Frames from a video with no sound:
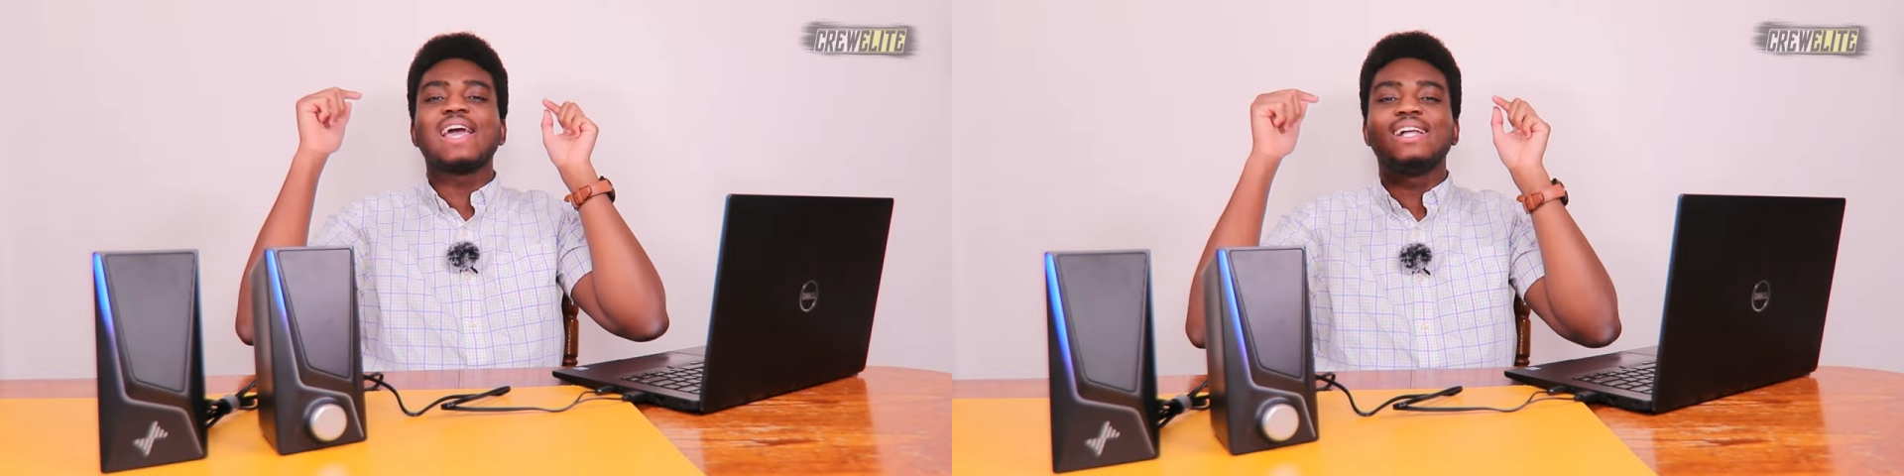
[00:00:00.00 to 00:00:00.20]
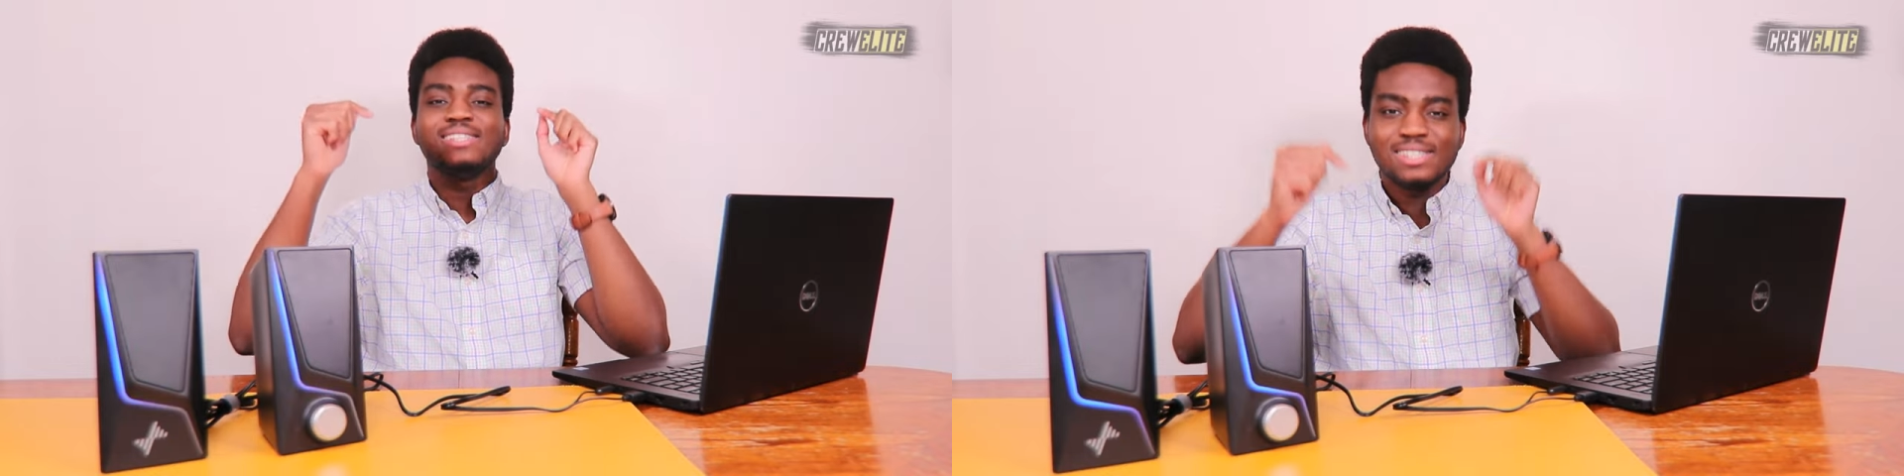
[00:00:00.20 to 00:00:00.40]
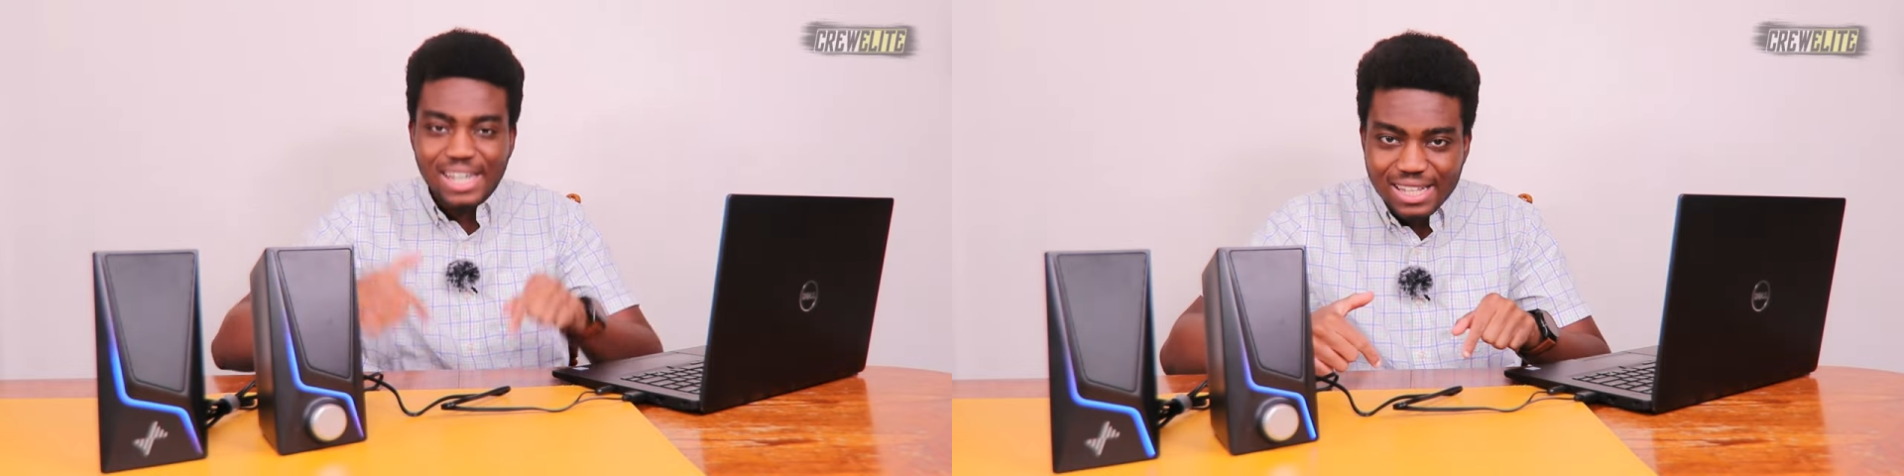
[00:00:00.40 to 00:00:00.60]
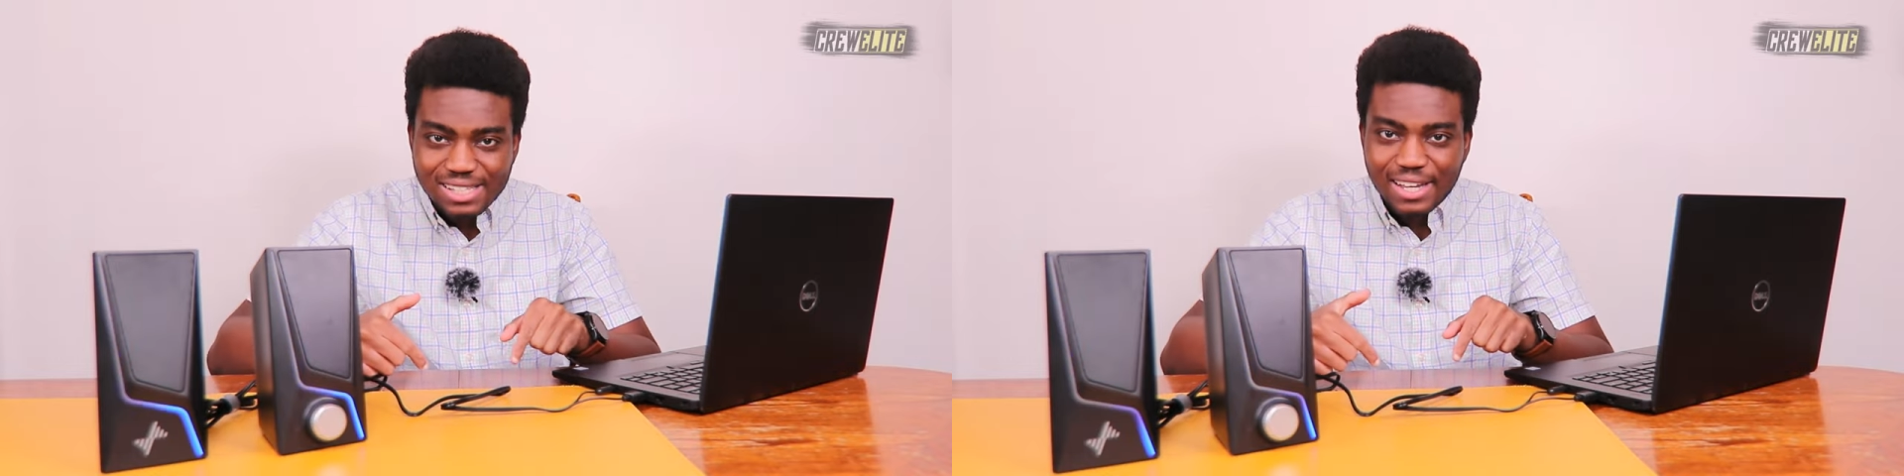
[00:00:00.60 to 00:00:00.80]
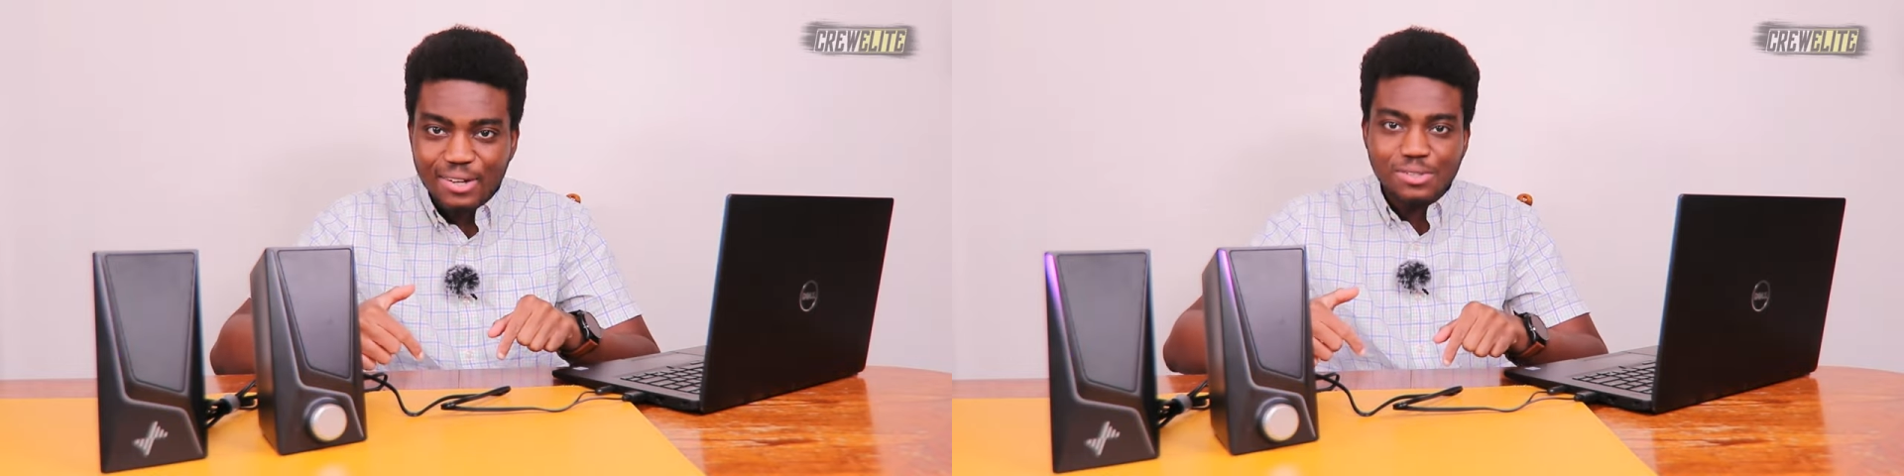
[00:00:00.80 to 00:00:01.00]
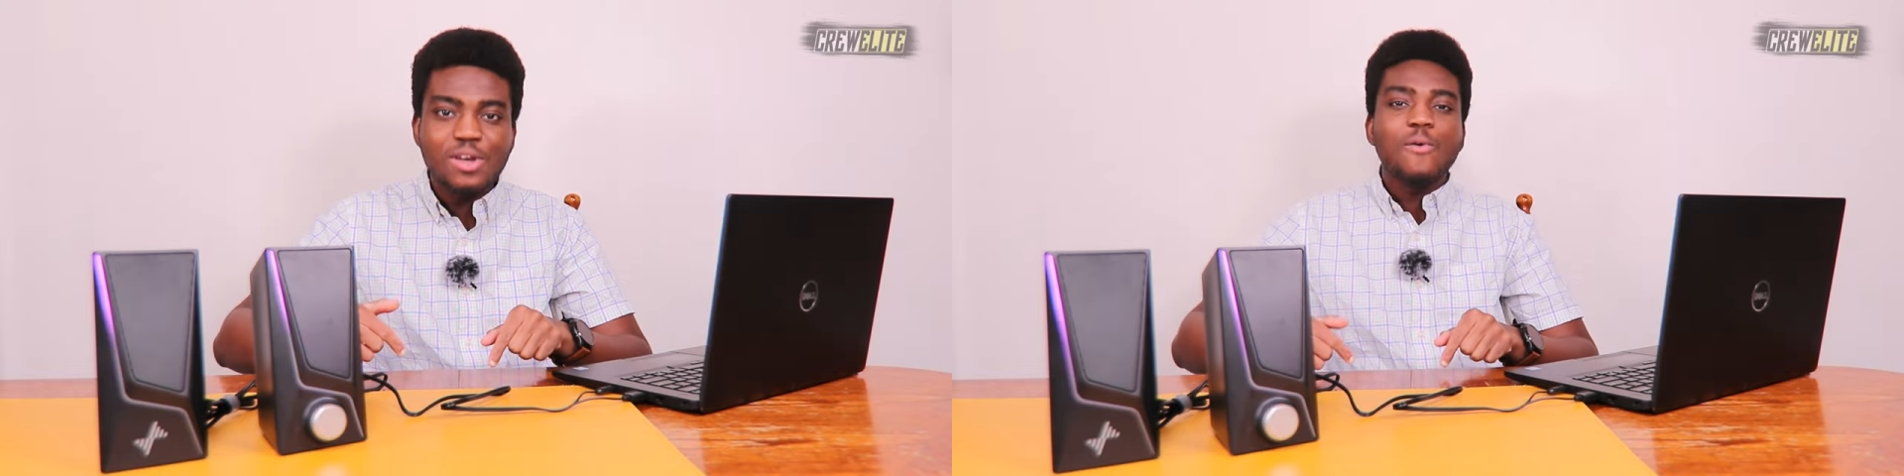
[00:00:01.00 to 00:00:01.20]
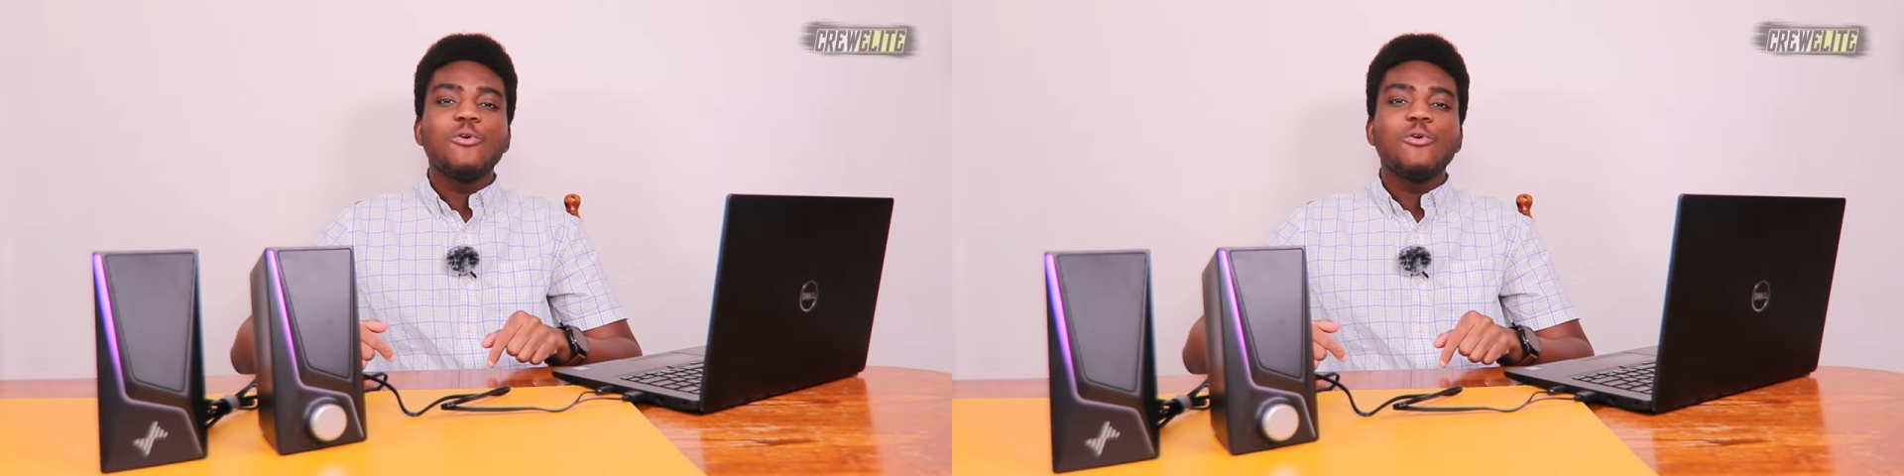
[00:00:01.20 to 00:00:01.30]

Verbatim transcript: and details